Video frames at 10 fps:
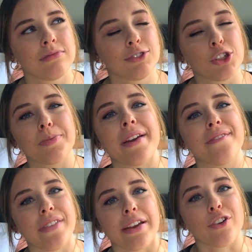just my
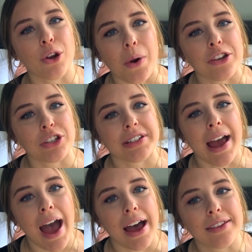favorite question
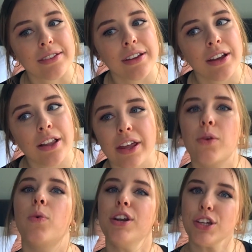to ask.
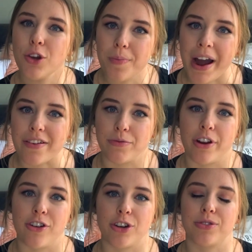Like, what do you buy from
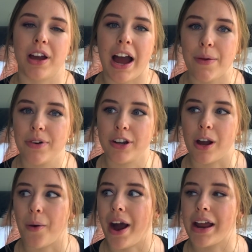Trader Joe's? I wanna
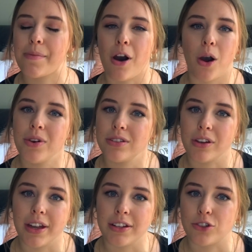know. I am always
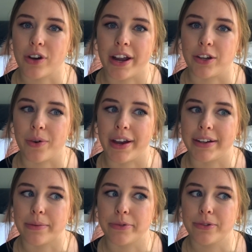looking to try new
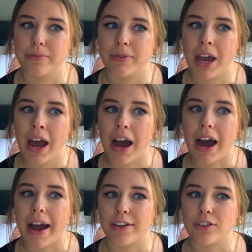items. I